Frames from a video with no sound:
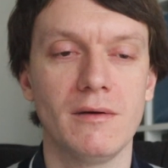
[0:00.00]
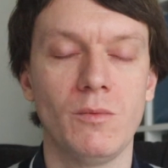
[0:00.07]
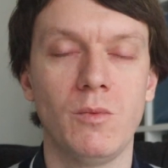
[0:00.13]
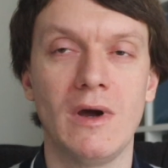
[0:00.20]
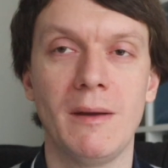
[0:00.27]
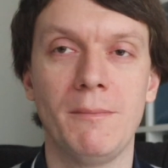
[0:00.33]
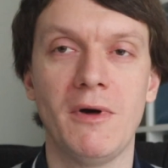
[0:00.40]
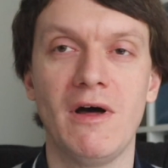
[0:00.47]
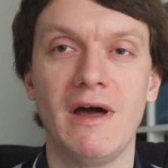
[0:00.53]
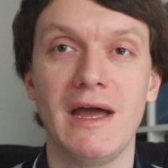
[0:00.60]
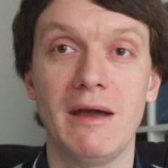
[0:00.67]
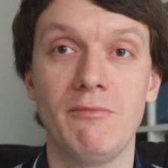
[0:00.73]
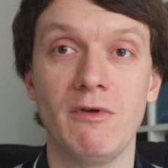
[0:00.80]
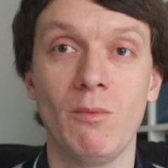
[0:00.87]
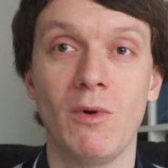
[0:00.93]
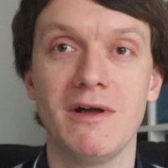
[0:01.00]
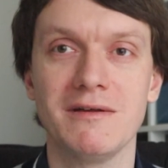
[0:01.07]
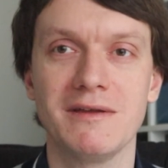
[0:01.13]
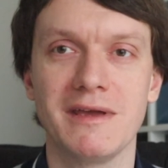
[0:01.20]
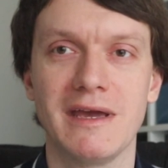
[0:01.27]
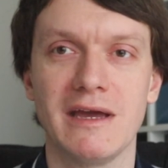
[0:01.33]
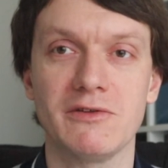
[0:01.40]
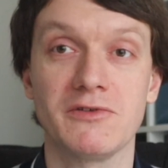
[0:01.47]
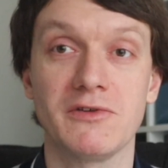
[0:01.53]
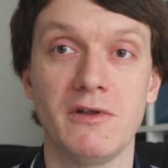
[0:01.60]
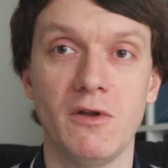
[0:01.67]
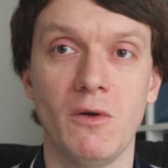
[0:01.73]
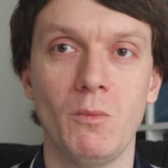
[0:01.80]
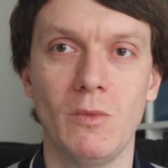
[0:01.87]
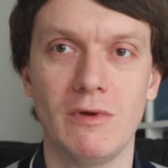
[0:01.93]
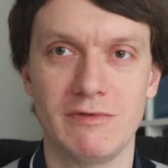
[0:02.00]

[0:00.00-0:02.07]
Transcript: whereby everyone gets along